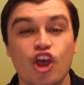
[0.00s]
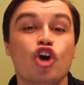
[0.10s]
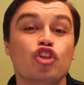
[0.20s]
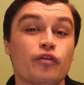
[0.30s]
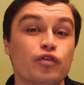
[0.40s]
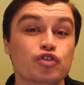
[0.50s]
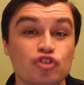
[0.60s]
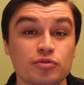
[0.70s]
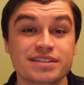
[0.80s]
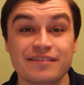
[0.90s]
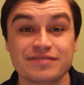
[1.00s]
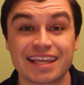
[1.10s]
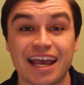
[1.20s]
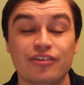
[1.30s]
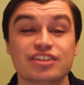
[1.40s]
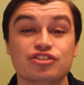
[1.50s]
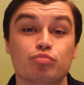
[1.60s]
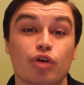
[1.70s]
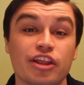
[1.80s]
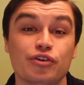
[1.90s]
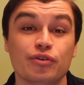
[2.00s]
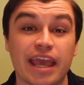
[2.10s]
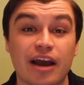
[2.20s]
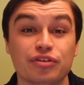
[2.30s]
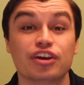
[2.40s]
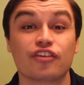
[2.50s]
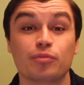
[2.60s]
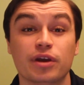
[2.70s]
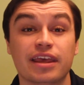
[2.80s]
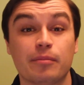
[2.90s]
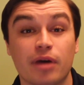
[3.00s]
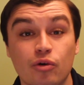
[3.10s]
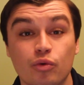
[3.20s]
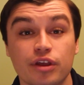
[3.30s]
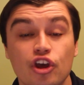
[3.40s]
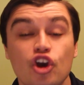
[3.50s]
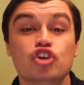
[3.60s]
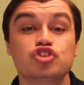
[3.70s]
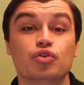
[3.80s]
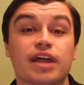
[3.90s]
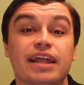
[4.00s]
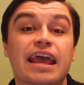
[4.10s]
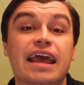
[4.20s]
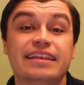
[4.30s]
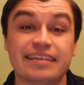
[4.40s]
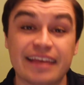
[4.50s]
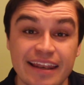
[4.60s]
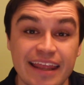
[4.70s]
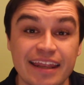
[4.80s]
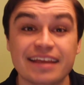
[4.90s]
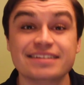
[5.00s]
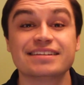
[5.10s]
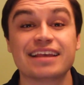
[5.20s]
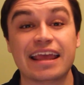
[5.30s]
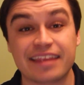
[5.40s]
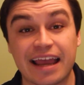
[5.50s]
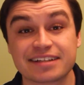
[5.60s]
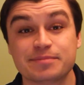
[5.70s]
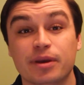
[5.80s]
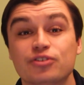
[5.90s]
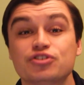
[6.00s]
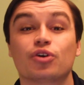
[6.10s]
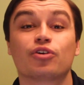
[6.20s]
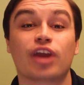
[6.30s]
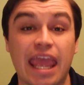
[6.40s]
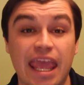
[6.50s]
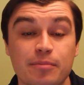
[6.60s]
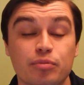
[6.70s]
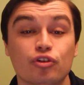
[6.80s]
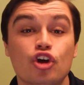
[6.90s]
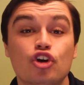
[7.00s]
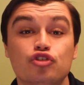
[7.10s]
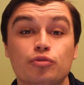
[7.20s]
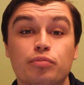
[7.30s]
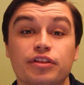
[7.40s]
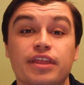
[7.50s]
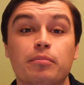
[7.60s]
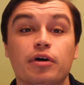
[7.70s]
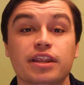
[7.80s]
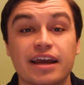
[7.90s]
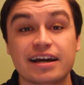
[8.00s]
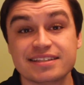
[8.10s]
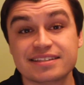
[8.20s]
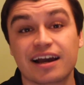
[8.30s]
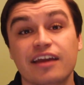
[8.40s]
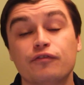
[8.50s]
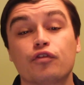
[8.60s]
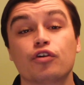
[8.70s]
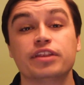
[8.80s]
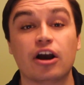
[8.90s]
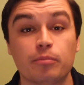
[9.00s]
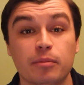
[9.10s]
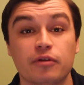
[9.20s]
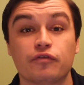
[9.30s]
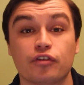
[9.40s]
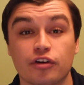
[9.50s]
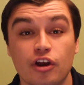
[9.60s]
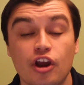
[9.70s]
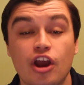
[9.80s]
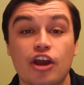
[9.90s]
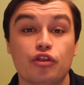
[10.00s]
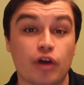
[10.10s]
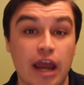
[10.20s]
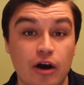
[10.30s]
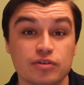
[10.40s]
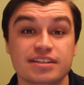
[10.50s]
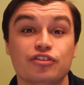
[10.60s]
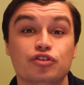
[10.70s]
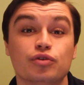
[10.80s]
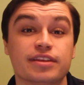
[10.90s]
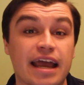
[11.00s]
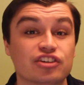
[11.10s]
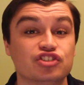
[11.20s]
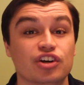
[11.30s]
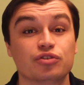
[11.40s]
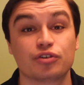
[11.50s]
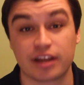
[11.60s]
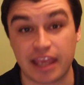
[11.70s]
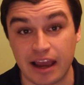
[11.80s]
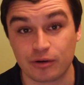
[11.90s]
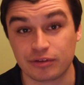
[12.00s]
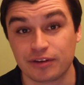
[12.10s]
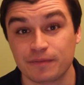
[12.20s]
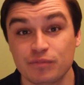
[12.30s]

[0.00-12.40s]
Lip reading: The First Home Savings Account is a brand new account the government came out with so that Canadians and taxpayers are able to put that money aside for a down payment for their house into a tax sheltered account.